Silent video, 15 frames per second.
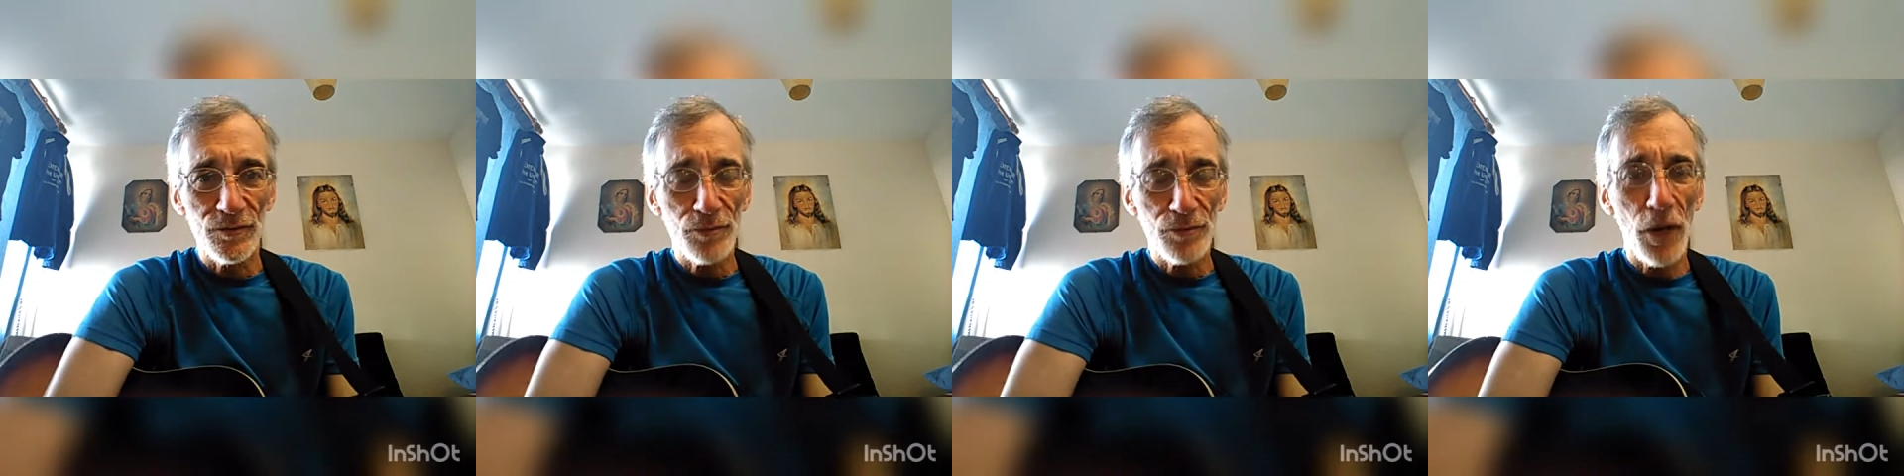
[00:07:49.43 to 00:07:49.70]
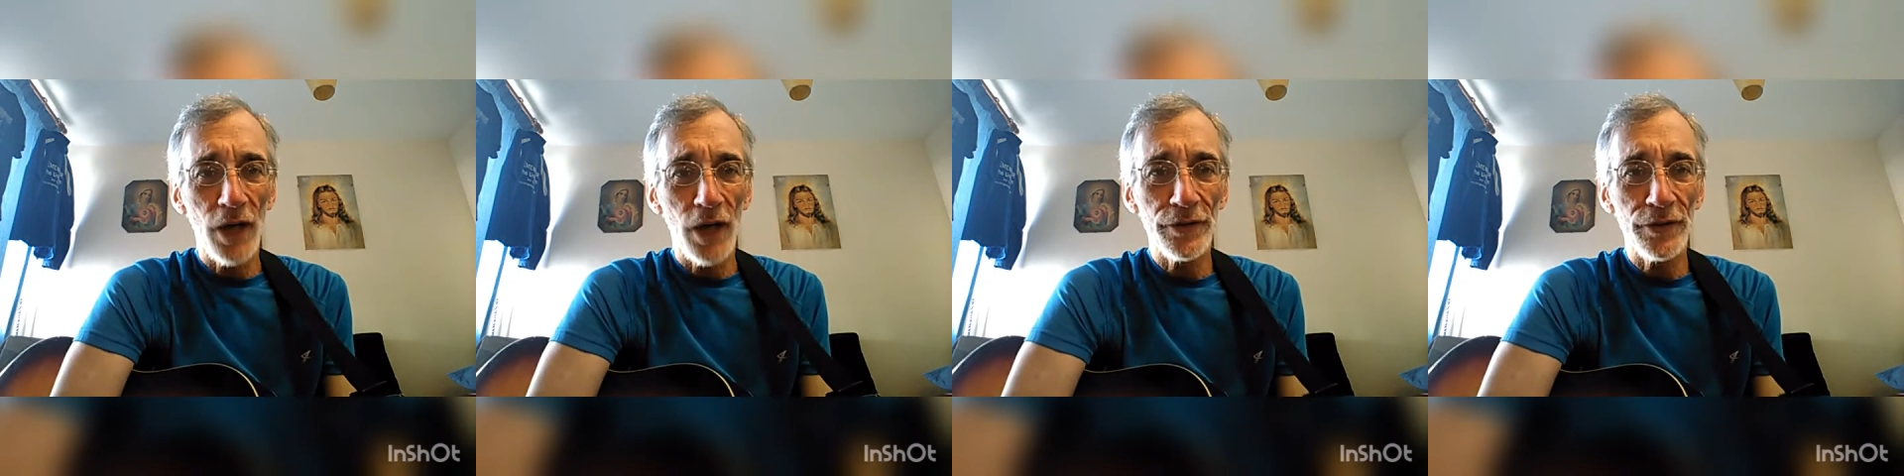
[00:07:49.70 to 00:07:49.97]

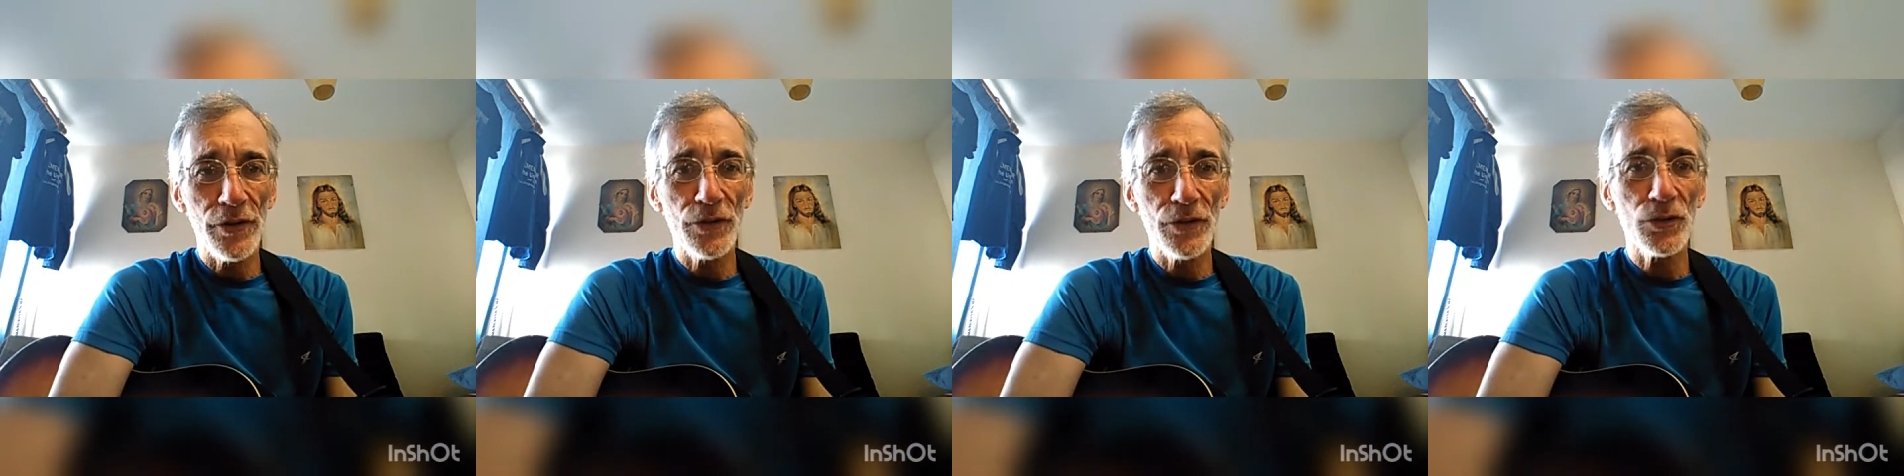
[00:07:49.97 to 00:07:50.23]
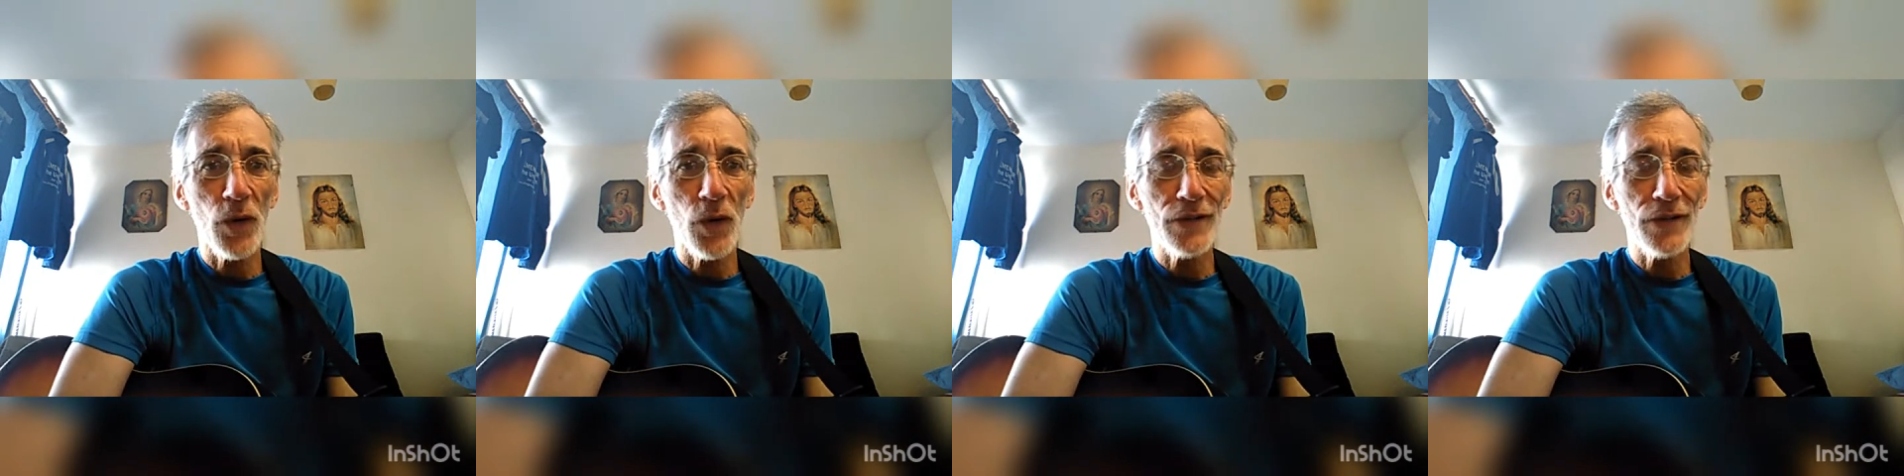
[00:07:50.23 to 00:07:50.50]
ponder those
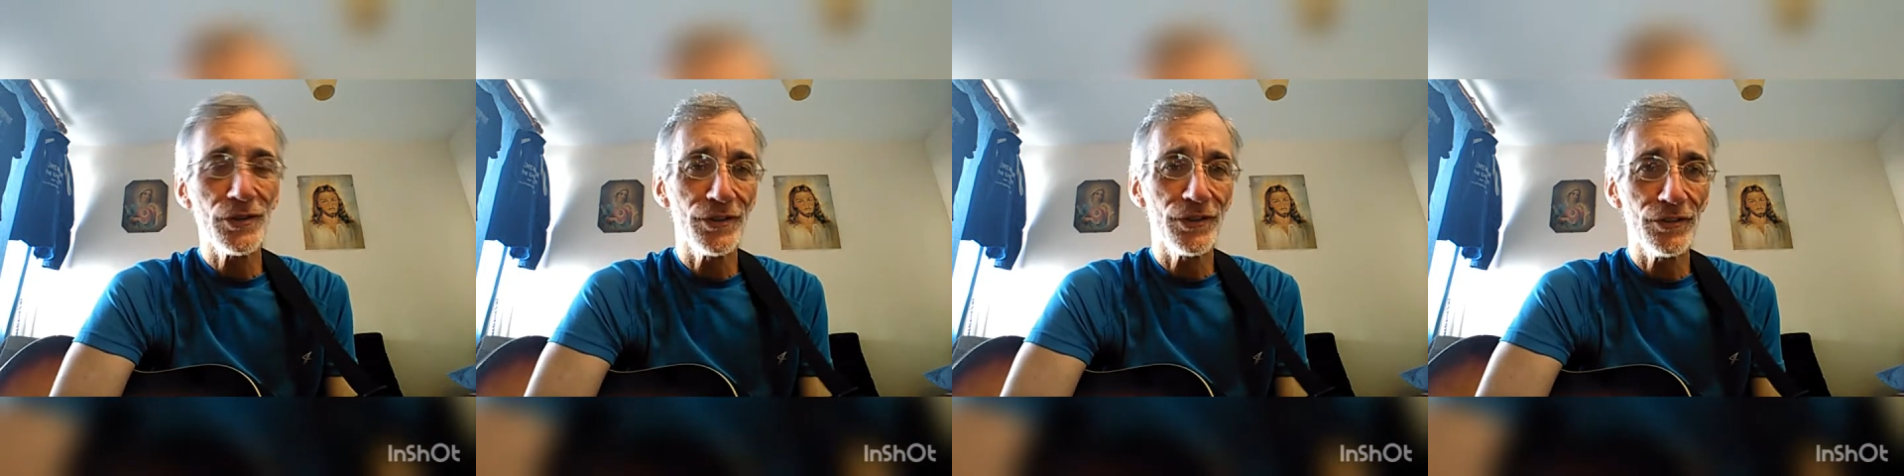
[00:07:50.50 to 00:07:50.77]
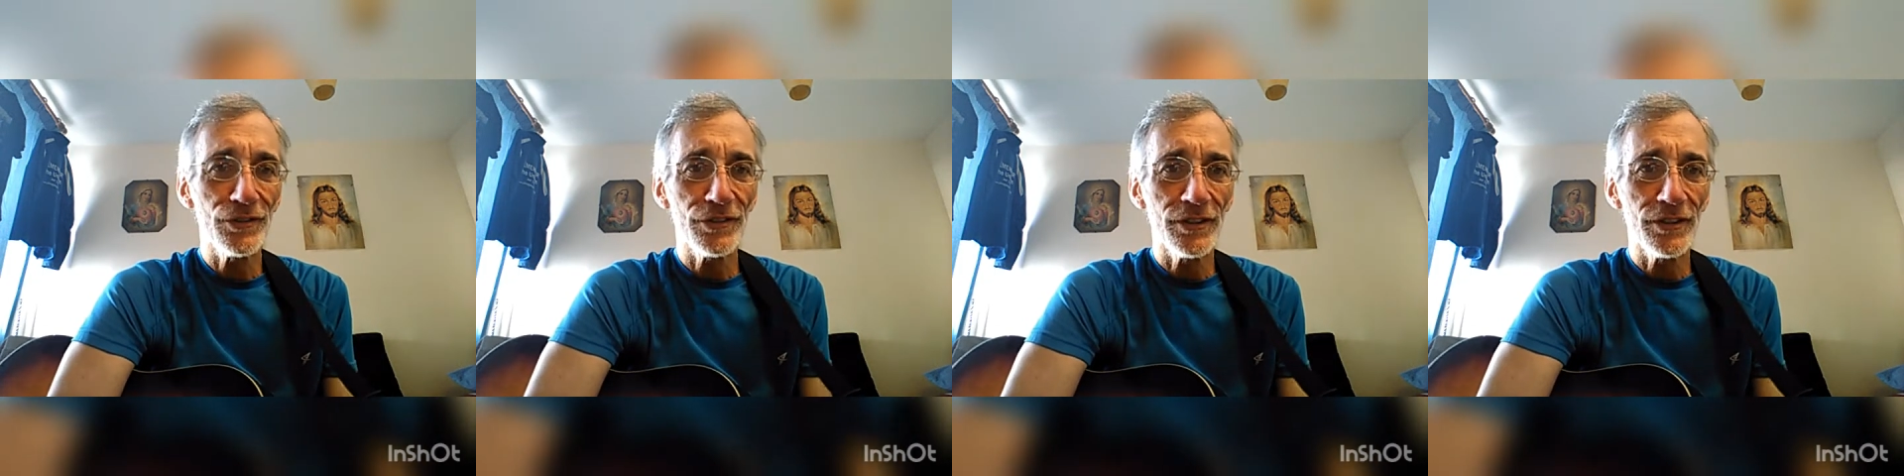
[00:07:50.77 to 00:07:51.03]

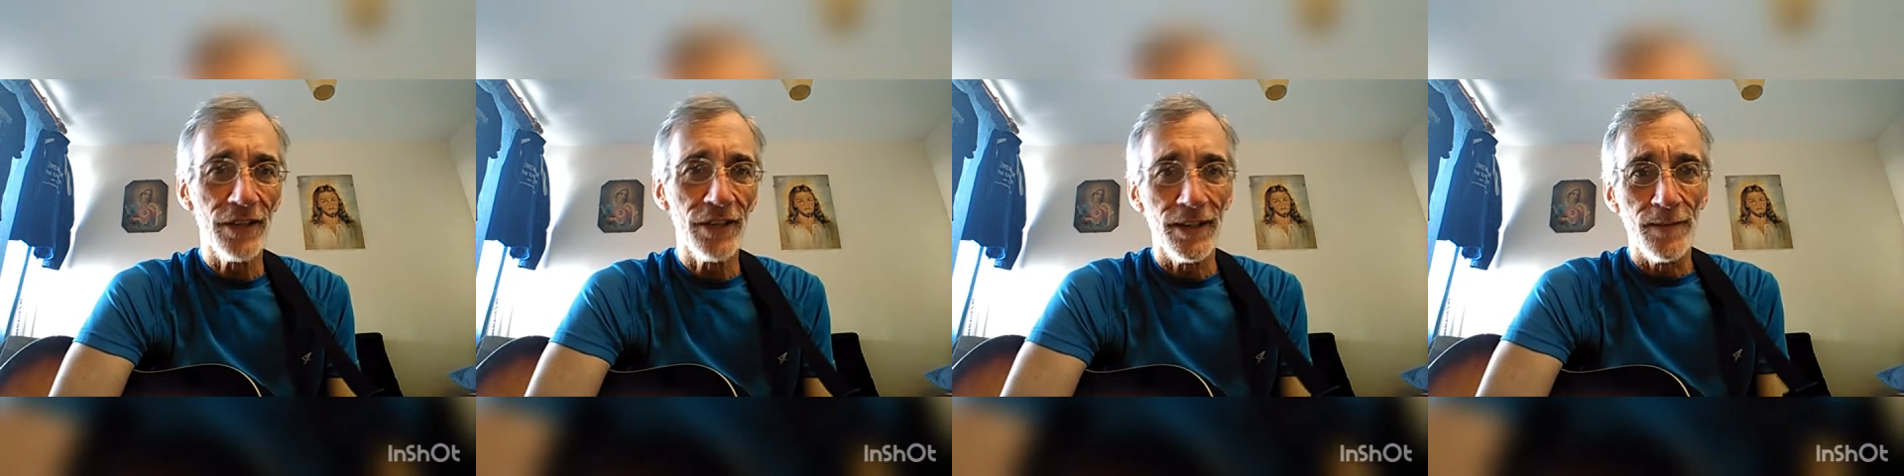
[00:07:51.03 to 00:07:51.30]
questions and,